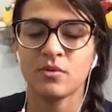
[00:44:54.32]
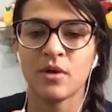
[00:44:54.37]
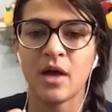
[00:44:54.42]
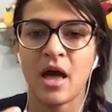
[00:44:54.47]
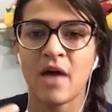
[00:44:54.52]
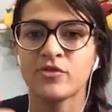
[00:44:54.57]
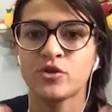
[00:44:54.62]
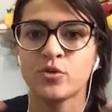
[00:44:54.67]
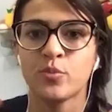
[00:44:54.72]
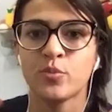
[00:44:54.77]

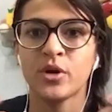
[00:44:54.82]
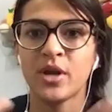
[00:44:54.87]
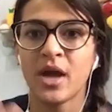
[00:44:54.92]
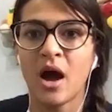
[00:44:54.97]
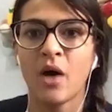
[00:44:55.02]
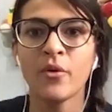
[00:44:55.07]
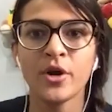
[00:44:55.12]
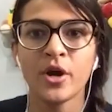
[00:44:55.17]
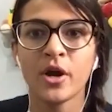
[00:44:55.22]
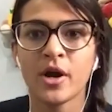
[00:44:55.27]
to put
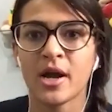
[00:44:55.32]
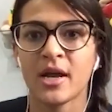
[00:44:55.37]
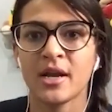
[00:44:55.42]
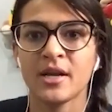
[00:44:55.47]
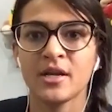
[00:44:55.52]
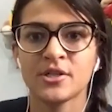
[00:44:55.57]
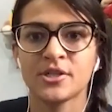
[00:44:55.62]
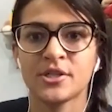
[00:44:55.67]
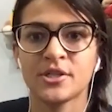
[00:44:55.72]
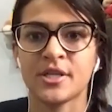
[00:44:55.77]
all your
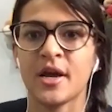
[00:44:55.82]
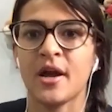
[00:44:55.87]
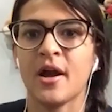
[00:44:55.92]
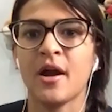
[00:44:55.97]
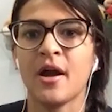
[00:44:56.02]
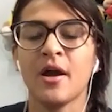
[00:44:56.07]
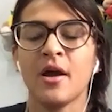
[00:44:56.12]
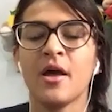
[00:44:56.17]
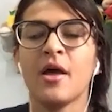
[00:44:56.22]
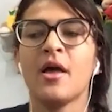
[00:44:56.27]
energy
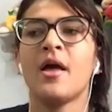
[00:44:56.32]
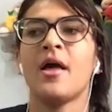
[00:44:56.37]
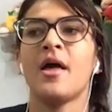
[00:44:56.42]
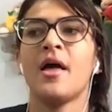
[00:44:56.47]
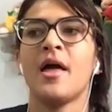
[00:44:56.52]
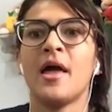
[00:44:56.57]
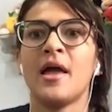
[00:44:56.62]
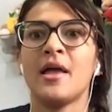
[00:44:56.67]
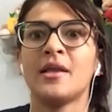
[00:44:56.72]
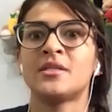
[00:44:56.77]
there.
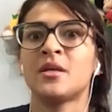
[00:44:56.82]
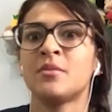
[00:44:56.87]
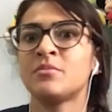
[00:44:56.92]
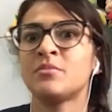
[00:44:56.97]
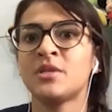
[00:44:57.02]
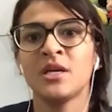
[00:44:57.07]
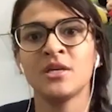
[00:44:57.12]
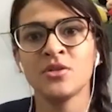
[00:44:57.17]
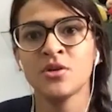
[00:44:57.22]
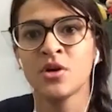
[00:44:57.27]
And some
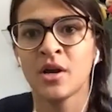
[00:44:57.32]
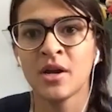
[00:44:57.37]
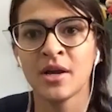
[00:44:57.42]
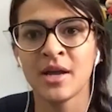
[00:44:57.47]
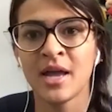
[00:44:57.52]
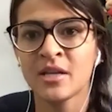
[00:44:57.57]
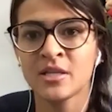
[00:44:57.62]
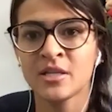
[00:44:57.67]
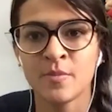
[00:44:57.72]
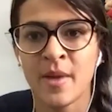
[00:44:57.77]
days you're gonna
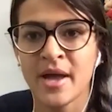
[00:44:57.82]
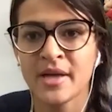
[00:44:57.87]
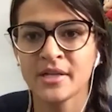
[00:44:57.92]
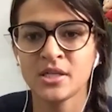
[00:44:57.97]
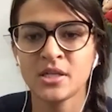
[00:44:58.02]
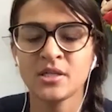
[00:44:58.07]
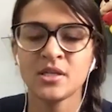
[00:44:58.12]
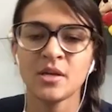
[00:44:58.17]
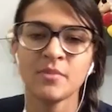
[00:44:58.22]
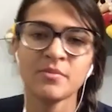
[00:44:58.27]
get
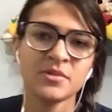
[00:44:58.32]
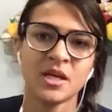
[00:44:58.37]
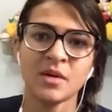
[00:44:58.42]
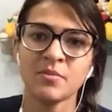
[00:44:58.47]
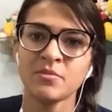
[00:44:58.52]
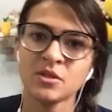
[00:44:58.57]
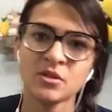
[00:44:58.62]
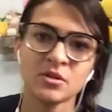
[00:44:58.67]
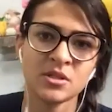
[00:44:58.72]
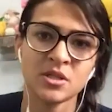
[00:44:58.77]
smashed.
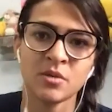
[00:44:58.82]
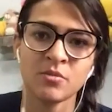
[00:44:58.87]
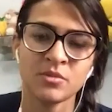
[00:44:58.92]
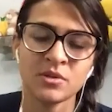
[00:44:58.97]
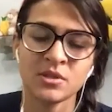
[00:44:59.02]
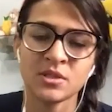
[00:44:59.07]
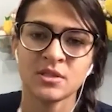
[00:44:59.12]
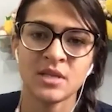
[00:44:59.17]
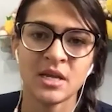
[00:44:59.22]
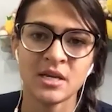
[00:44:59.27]
Sometimes some
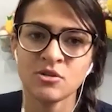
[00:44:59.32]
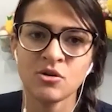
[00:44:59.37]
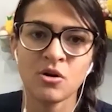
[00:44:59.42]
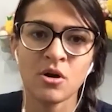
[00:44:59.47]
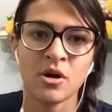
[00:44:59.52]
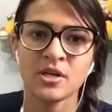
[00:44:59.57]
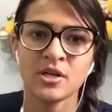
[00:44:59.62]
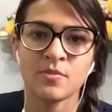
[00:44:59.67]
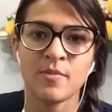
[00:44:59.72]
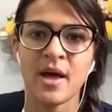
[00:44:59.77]
days you're
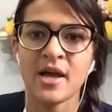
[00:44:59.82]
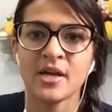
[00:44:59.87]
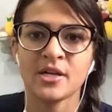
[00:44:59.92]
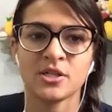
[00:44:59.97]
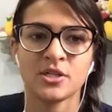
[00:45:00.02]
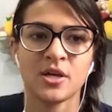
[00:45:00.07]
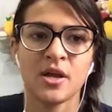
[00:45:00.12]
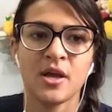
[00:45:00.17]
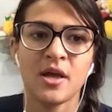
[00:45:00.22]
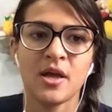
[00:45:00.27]
gonna
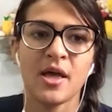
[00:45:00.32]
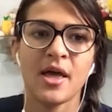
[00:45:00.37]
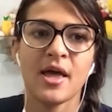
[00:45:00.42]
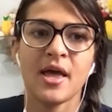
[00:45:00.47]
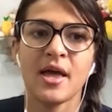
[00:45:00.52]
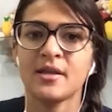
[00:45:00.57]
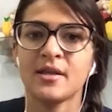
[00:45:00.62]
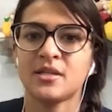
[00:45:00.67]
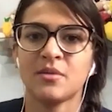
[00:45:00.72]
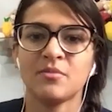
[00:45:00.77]
smash,
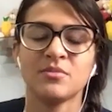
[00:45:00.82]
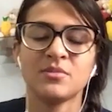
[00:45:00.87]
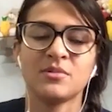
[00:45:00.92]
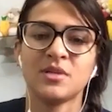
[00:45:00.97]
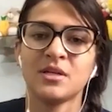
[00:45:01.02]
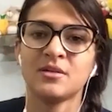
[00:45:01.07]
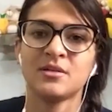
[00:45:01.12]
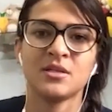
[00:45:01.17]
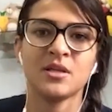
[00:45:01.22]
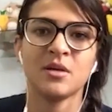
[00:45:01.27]
and
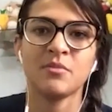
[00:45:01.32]
some